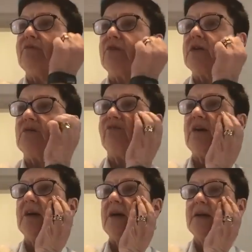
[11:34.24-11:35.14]
which is
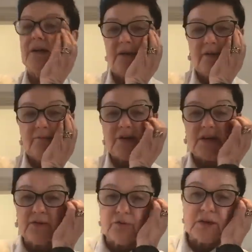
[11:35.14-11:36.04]
fine. But
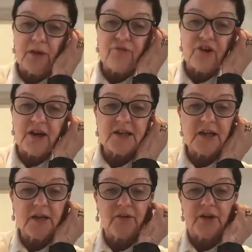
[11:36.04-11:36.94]
he's also
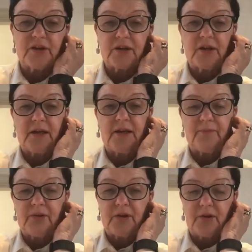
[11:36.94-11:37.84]
finding that the
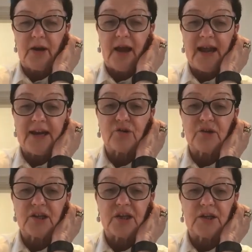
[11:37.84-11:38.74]

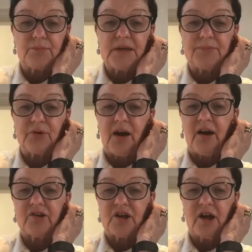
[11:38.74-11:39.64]
electricity people
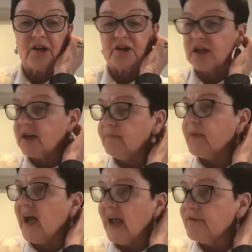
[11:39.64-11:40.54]
are charging him
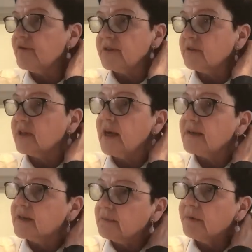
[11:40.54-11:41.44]
hundreds of
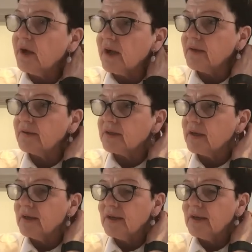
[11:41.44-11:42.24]
thousands of pounds